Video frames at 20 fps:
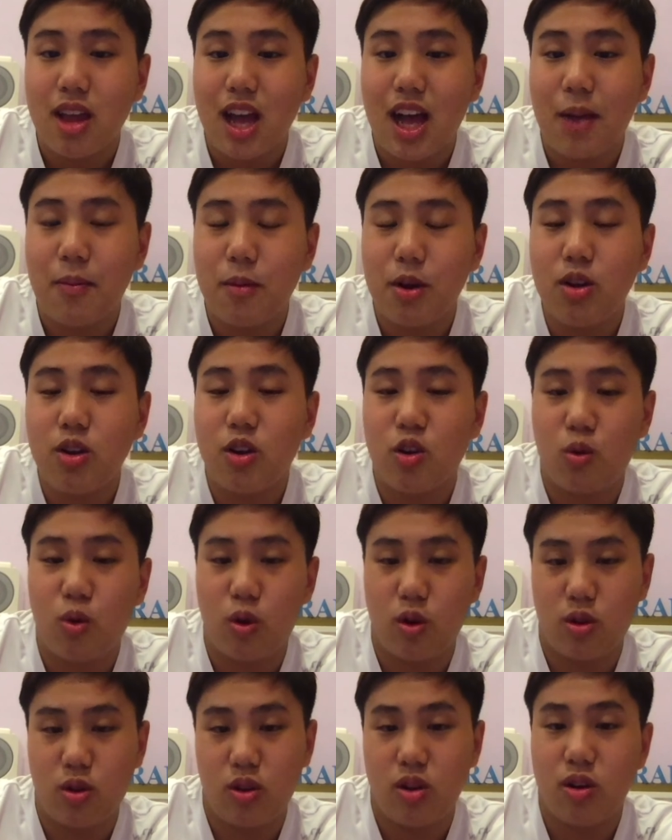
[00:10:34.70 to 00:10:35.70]
I'm going to
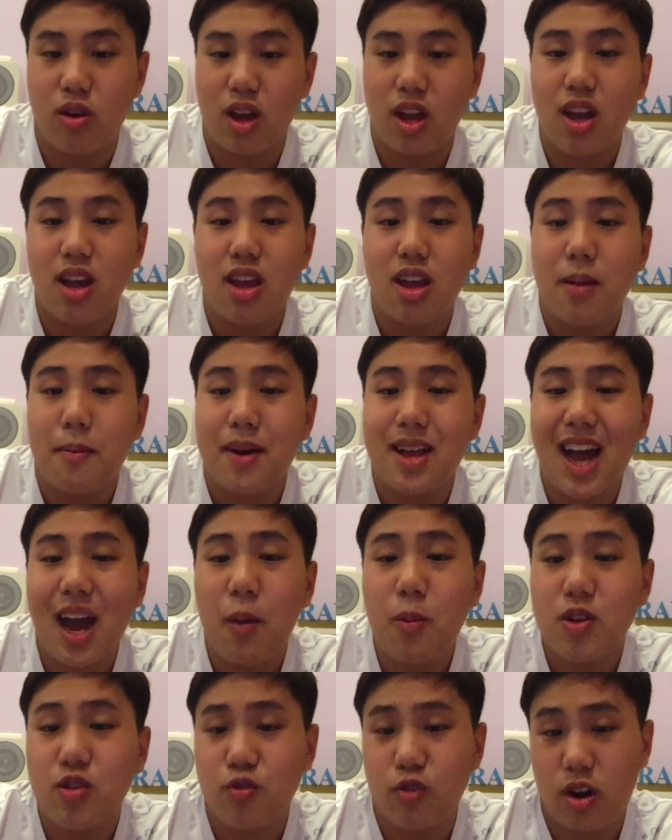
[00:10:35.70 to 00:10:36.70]
quote, okay? But I
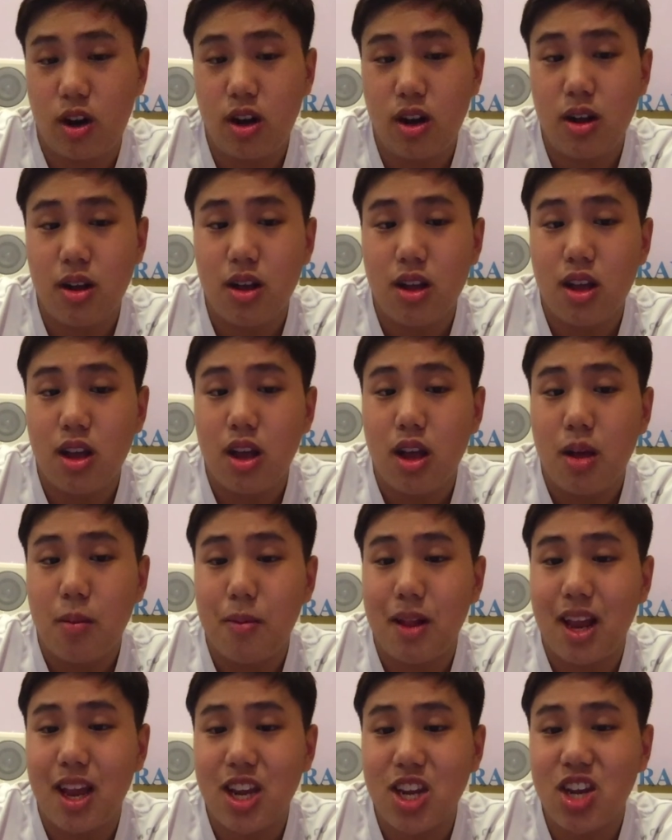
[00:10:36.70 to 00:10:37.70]
was wrong.
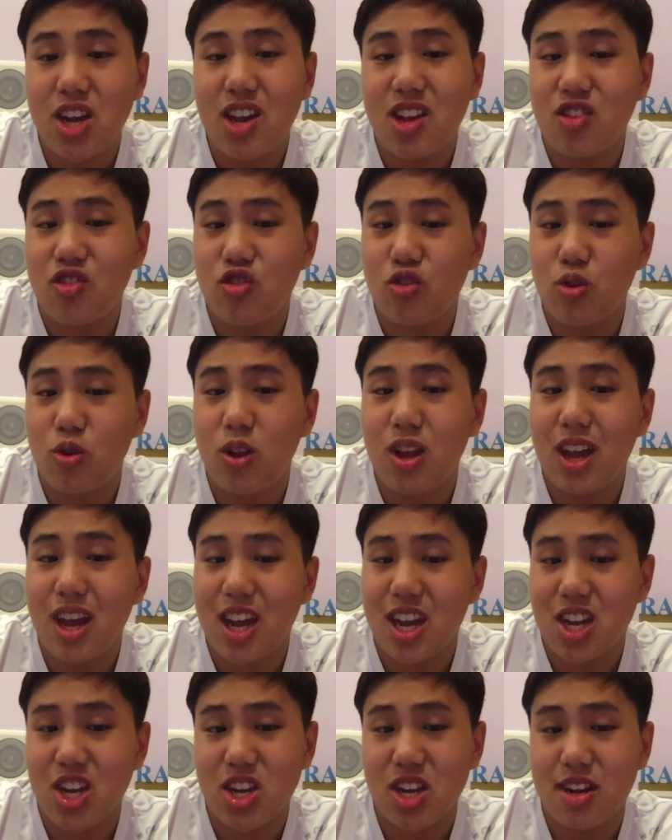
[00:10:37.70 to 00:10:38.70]
Malaysia is
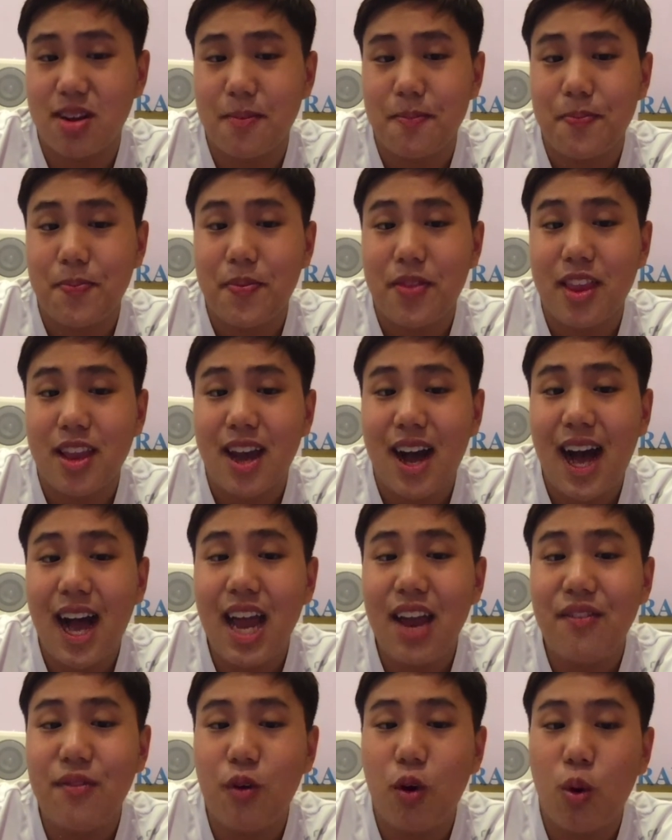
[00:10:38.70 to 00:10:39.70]
truly Asia. I
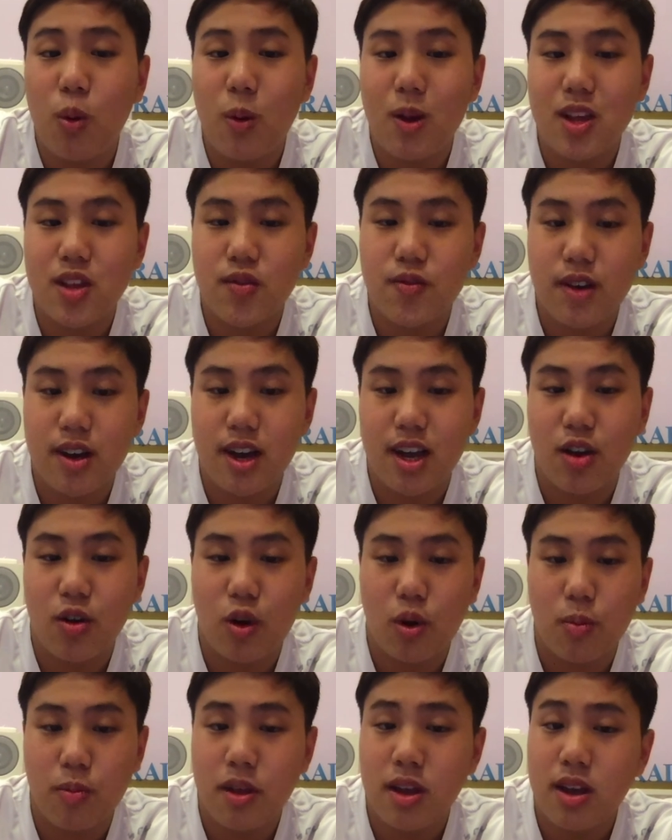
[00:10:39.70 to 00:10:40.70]
have always felt at
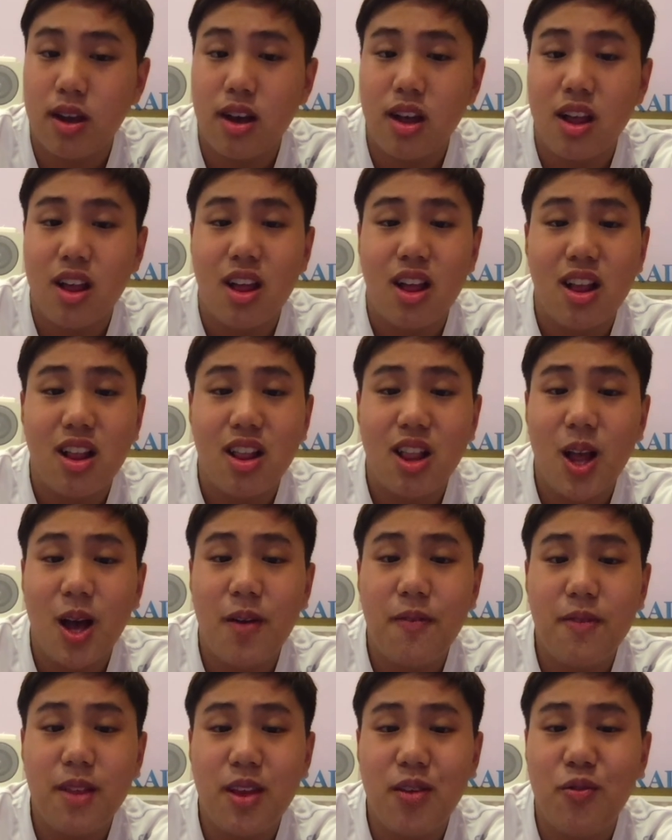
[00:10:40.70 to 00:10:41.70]
home here.
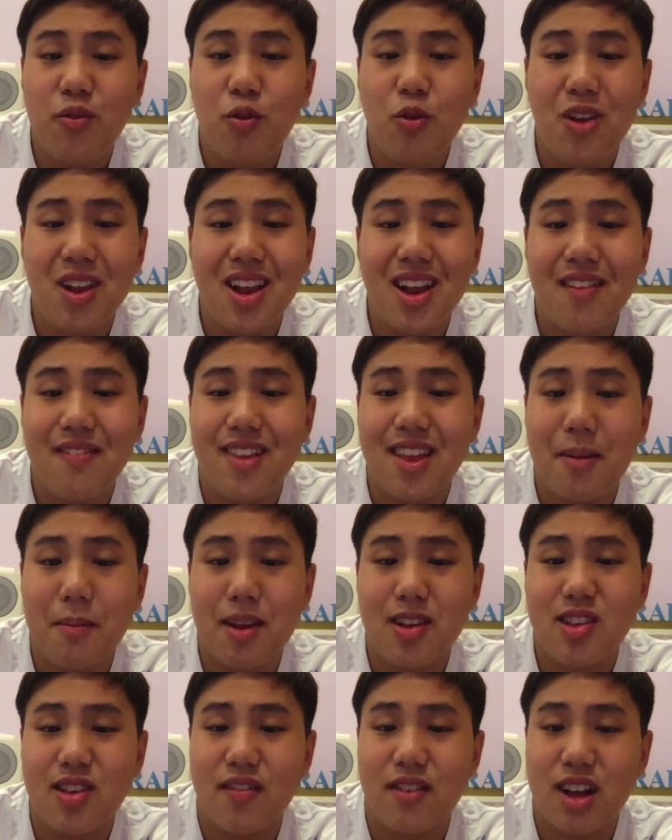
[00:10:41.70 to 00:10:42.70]
Lovely food, lovely
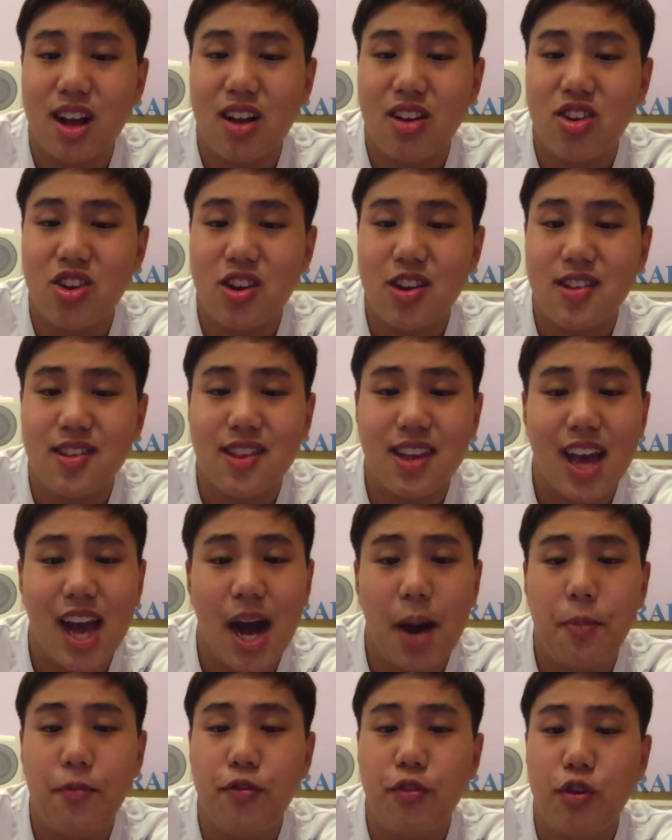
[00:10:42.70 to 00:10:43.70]
mix of cultures,
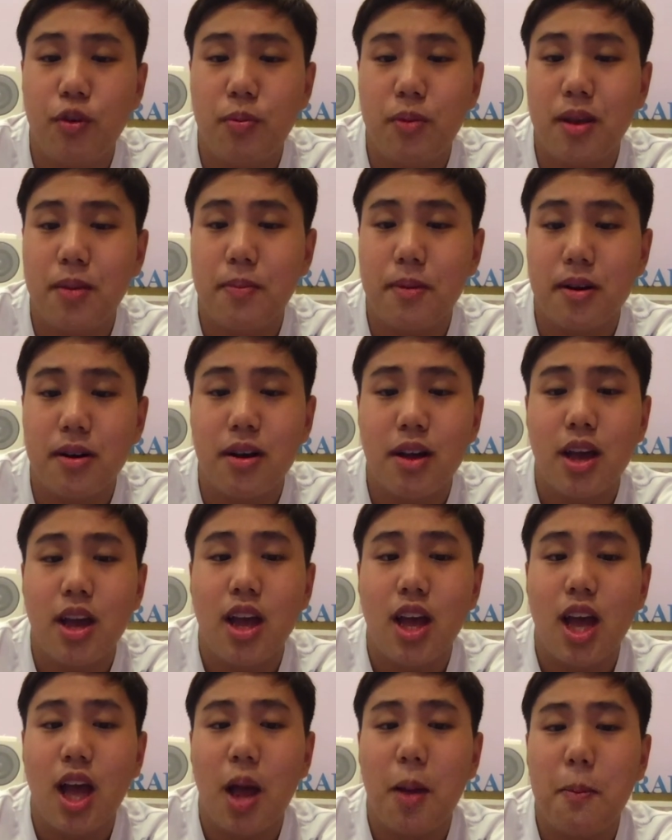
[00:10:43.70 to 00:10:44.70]
helpful people,
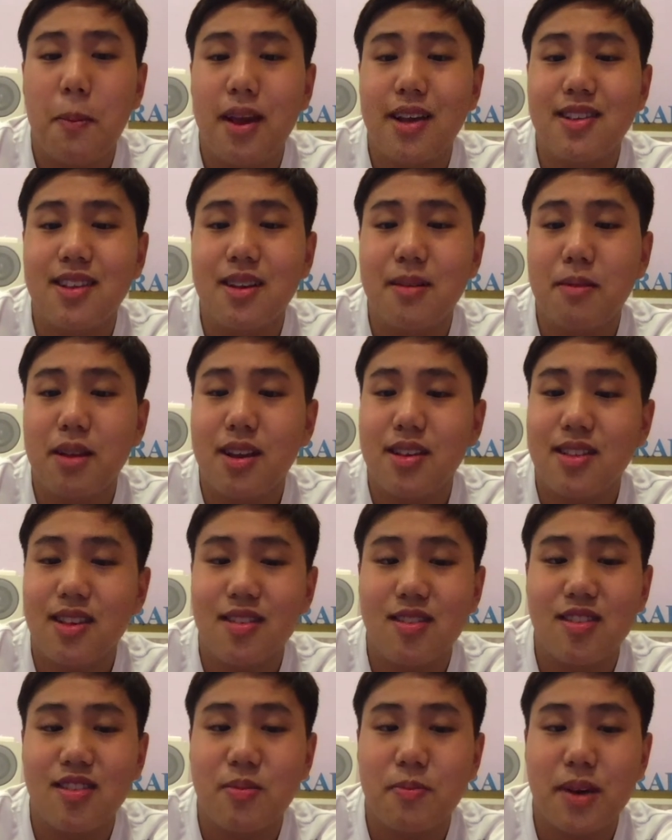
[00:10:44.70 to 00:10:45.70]
amazing
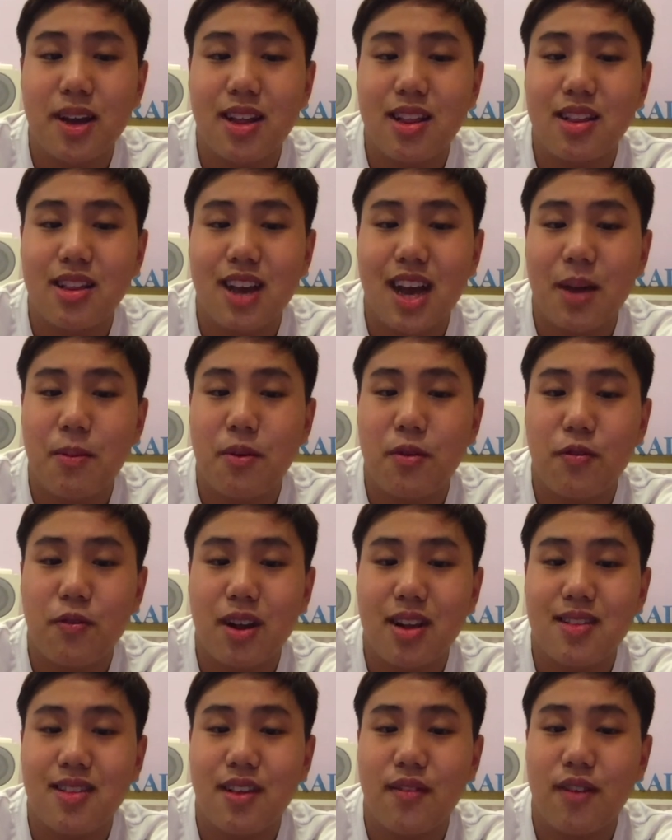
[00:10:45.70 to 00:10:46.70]
places to spend time with
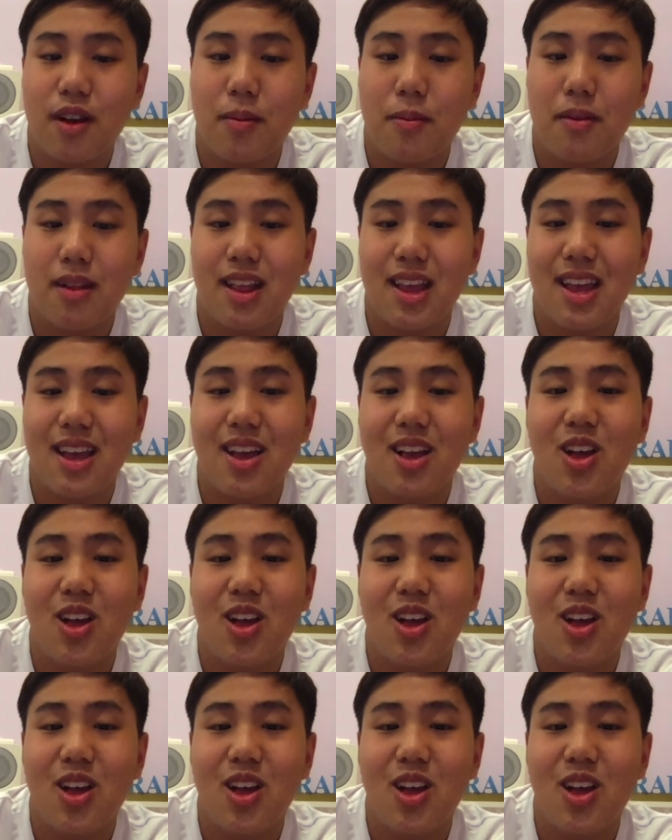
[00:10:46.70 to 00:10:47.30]
friends and family.